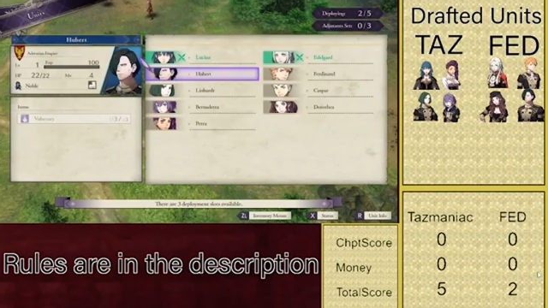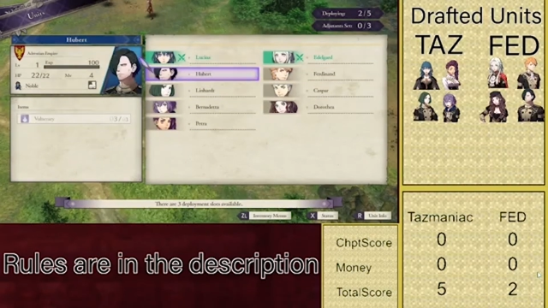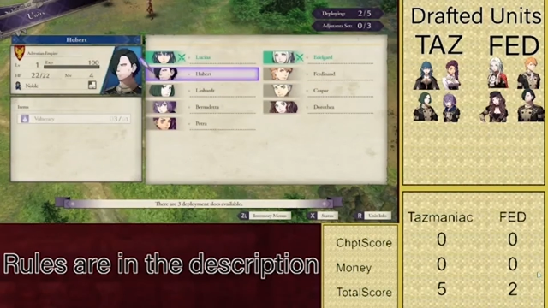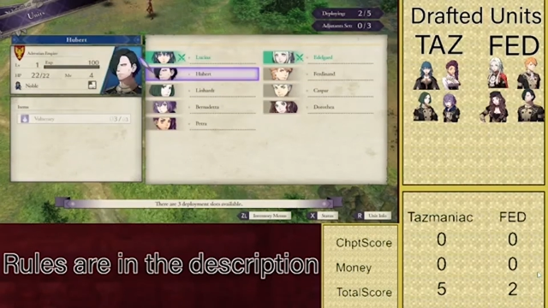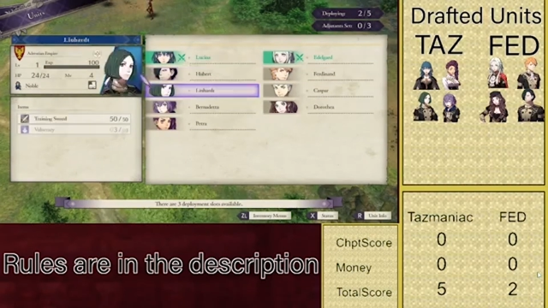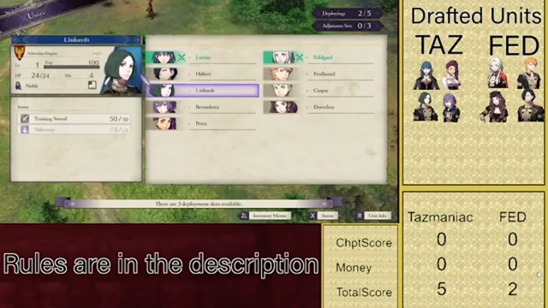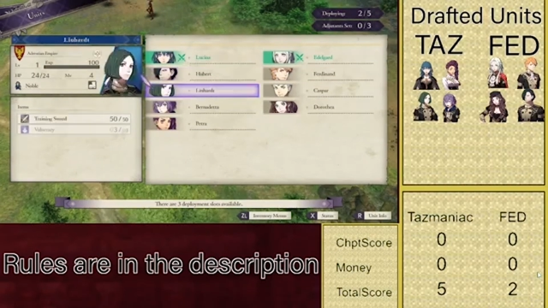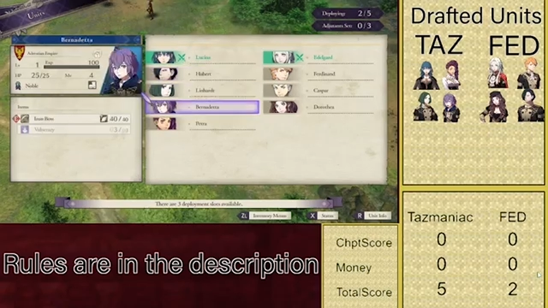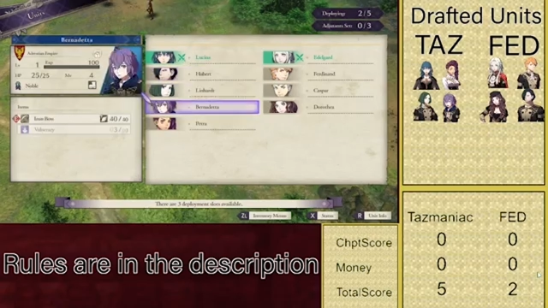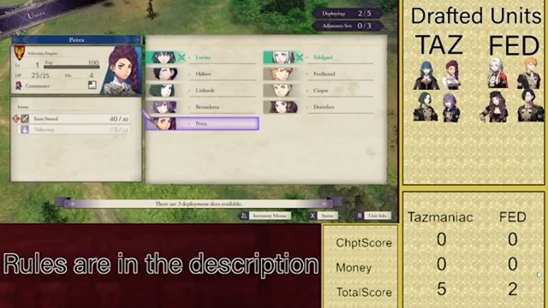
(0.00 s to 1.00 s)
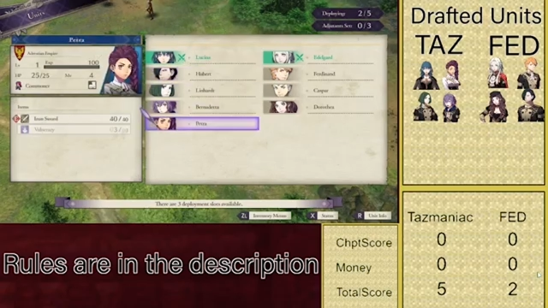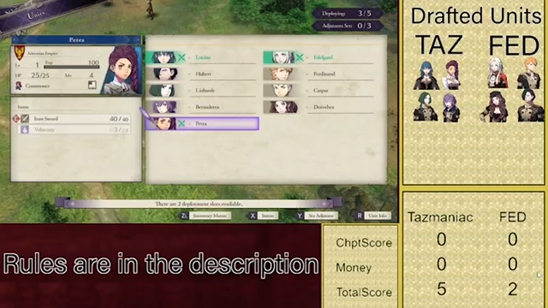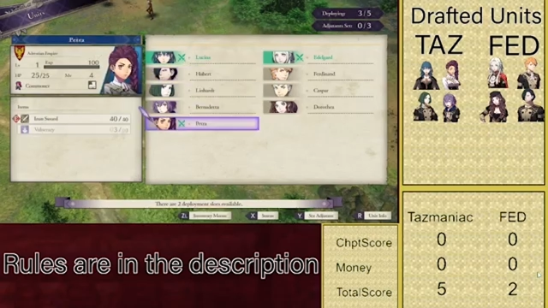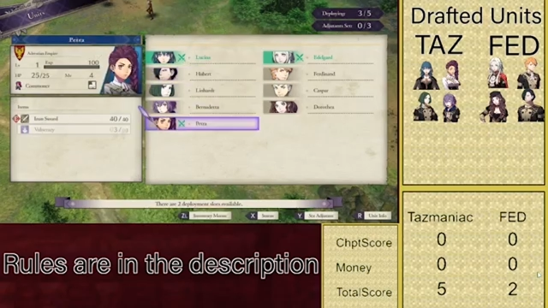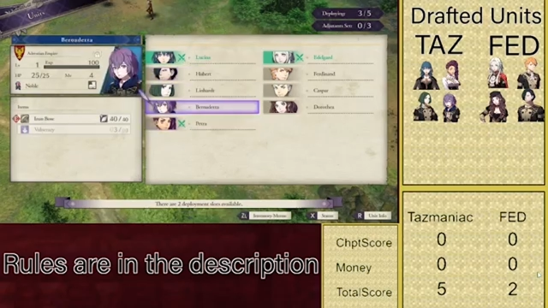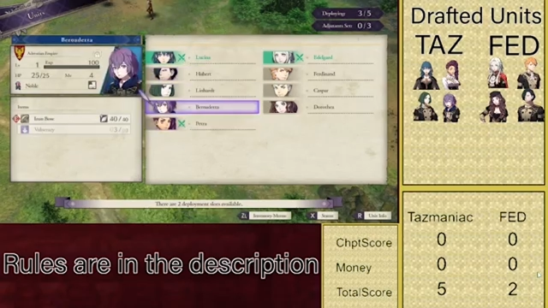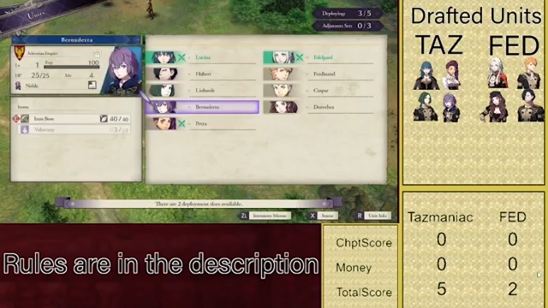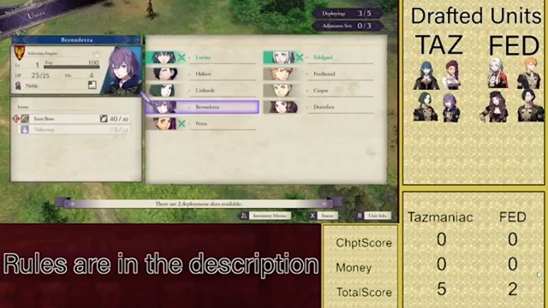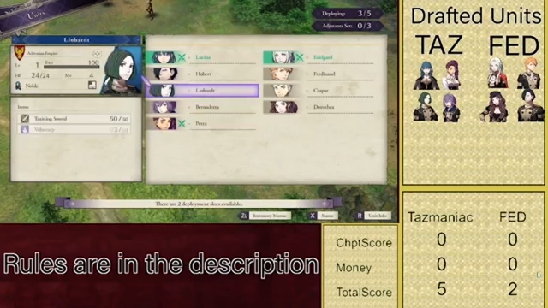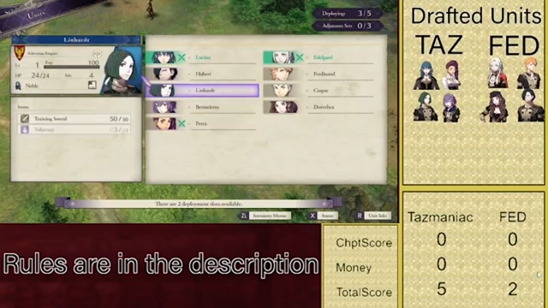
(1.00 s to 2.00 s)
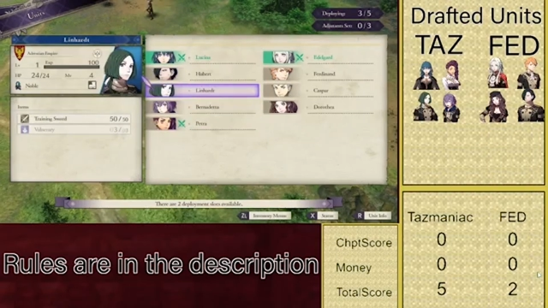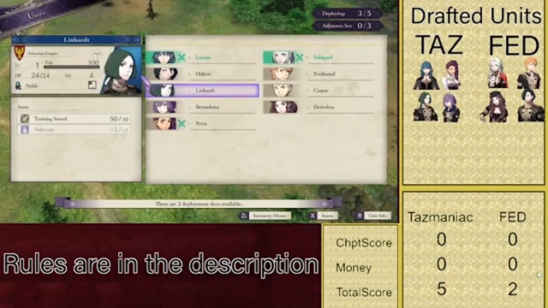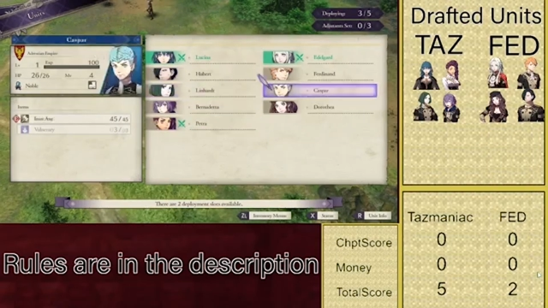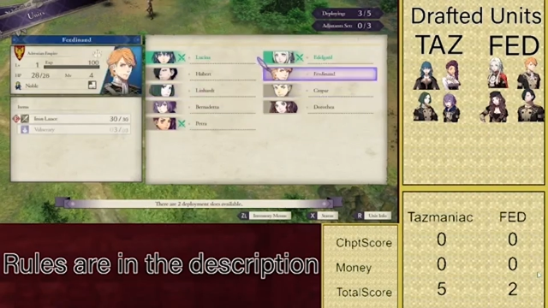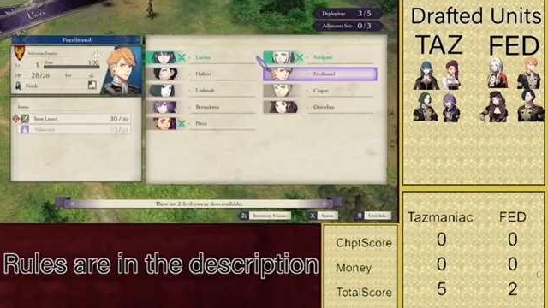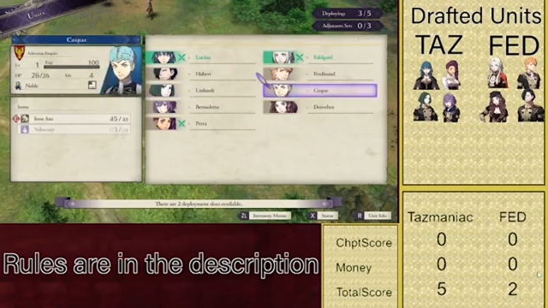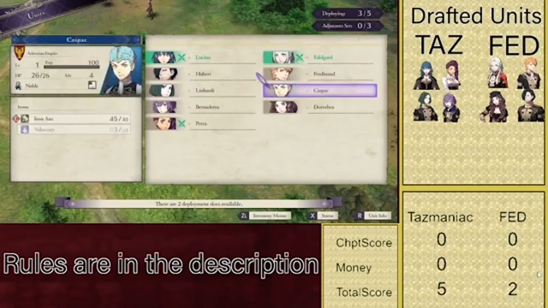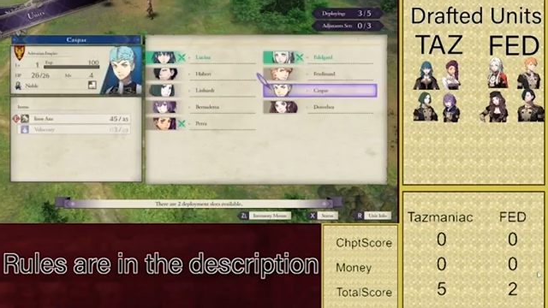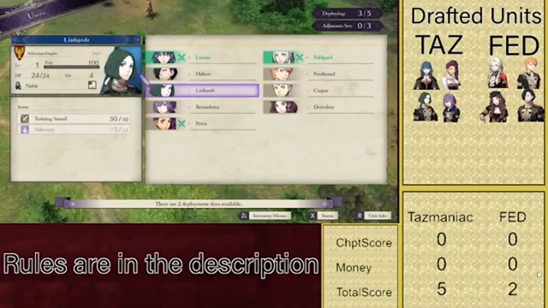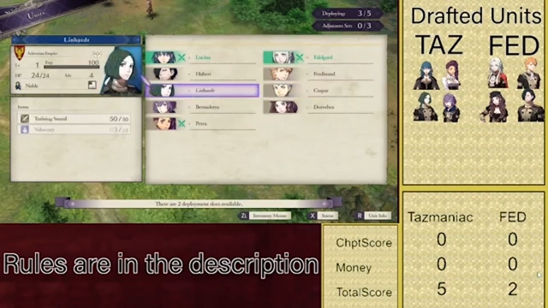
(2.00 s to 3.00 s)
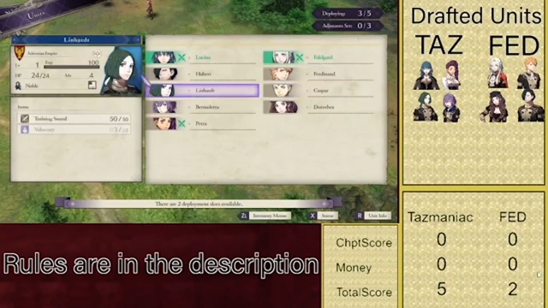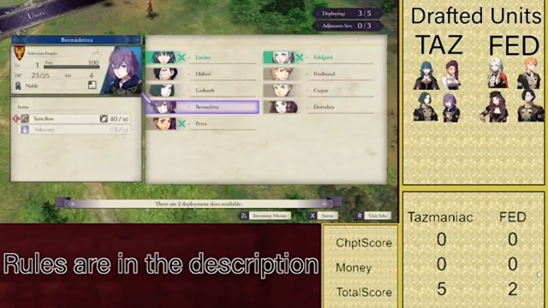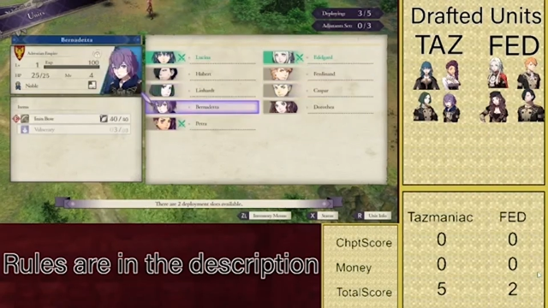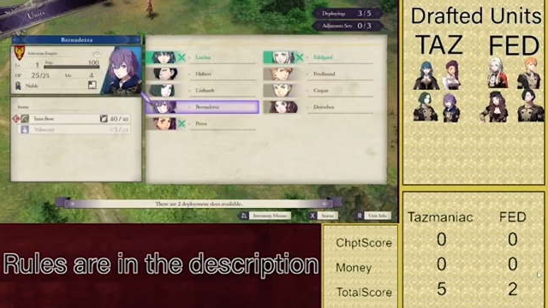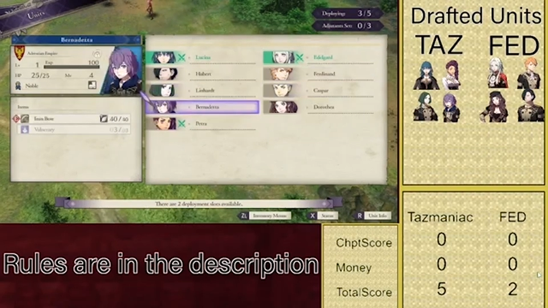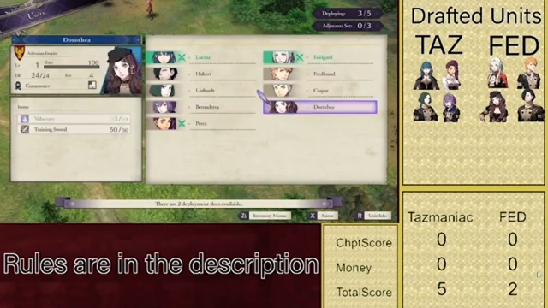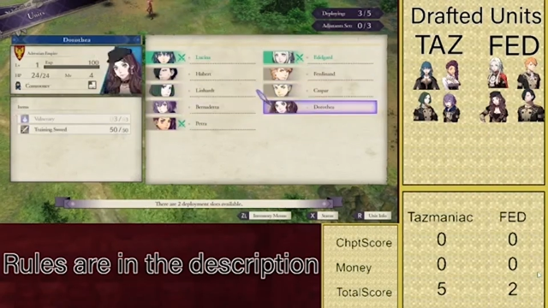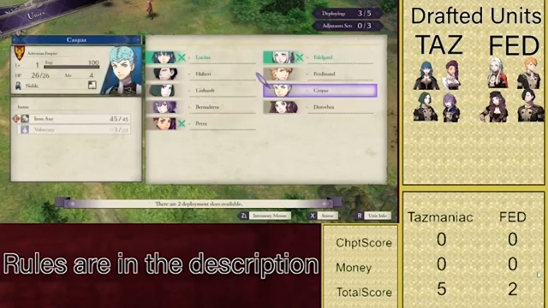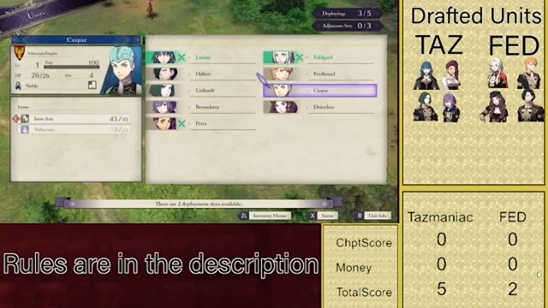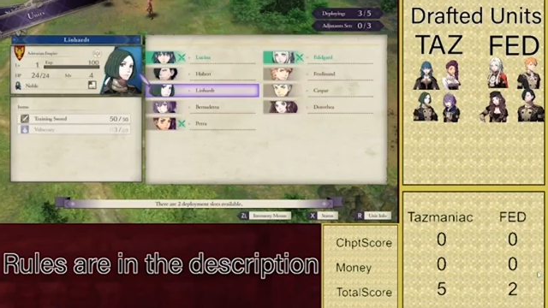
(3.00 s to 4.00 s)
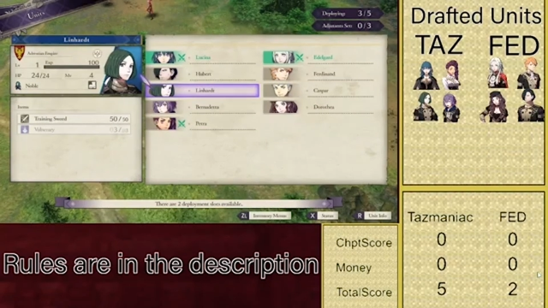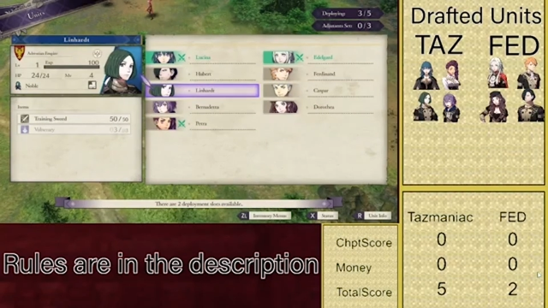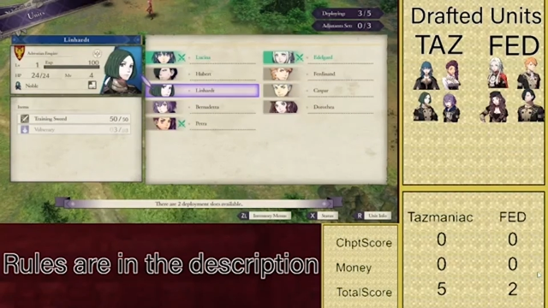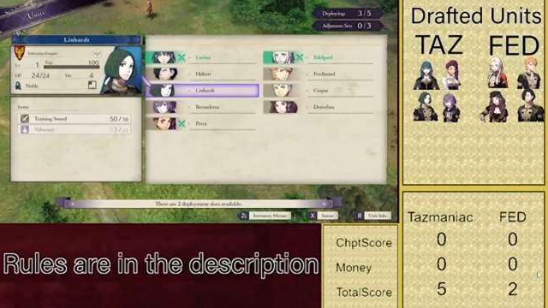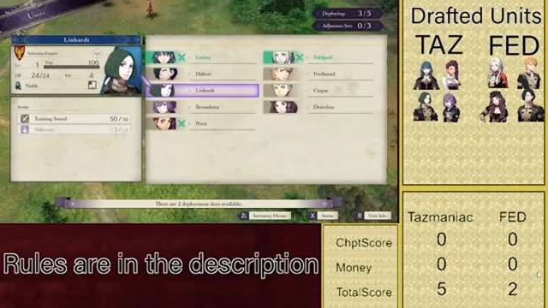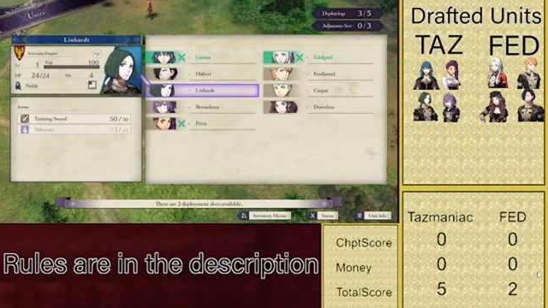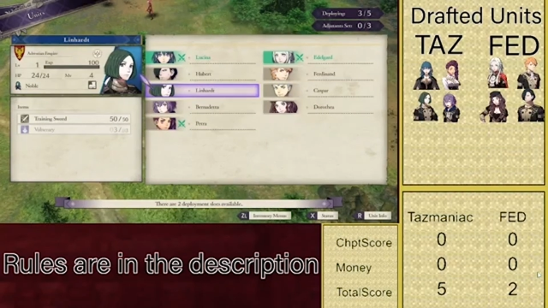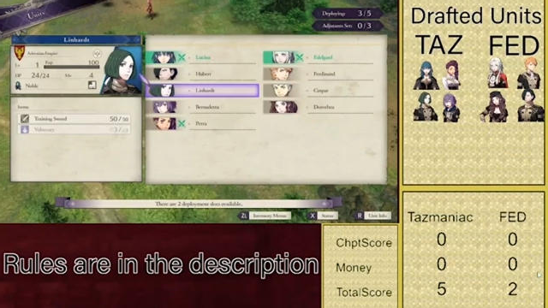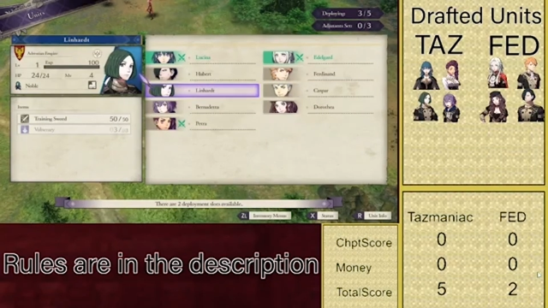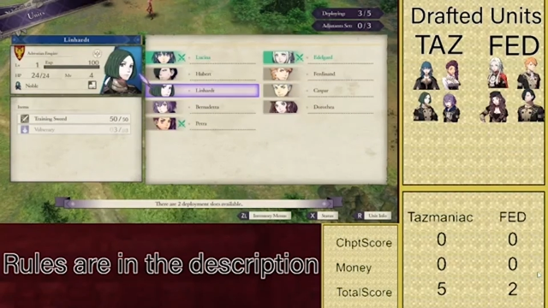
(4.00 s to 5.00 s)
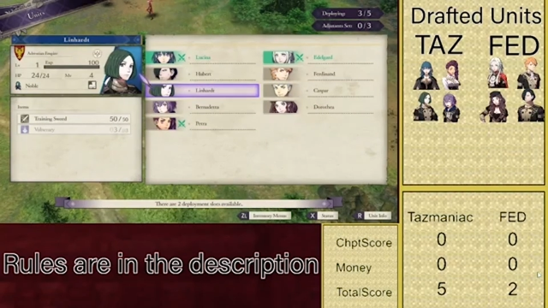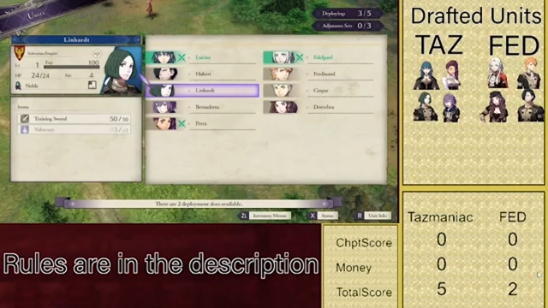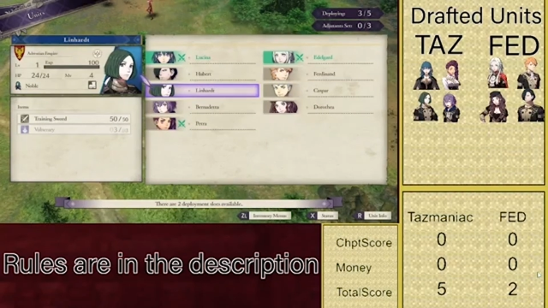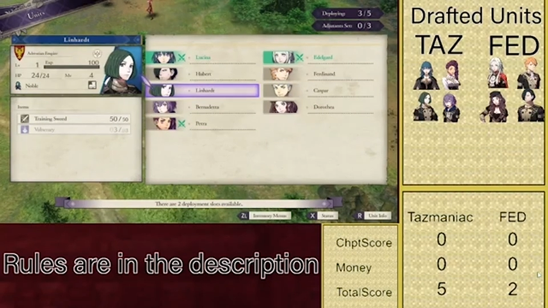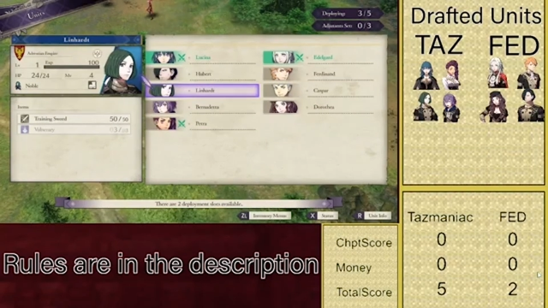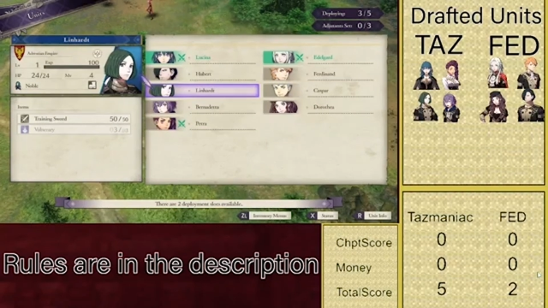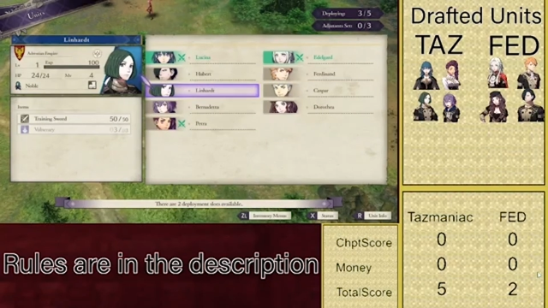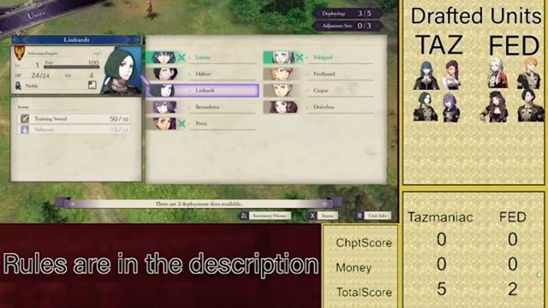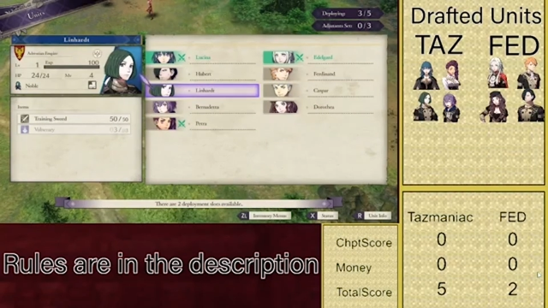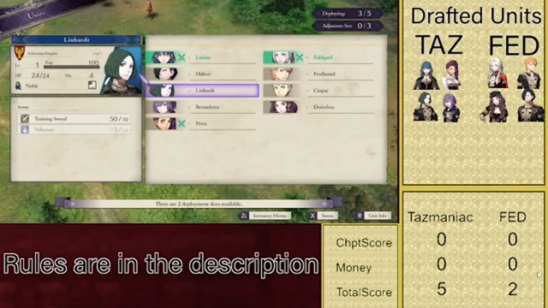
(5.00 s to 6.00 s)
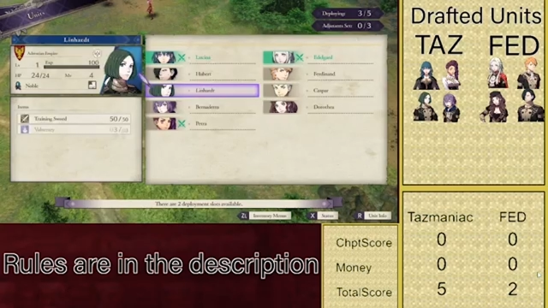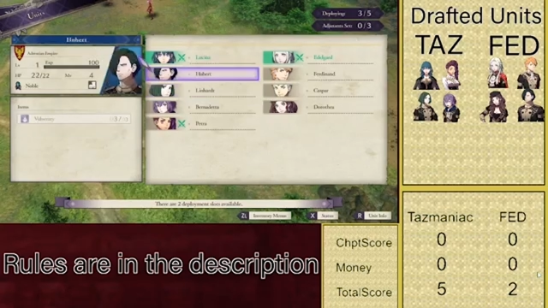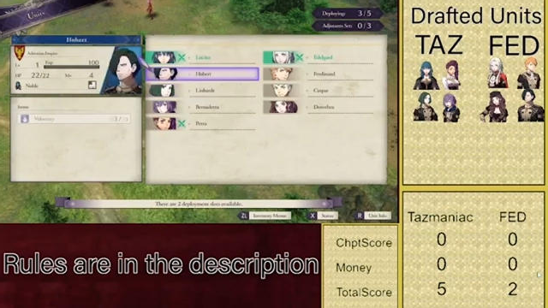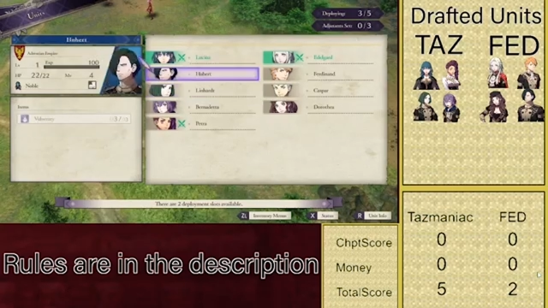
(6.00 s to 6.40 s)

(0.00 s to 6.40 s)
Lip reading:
No face is visible, so there are no lips to read.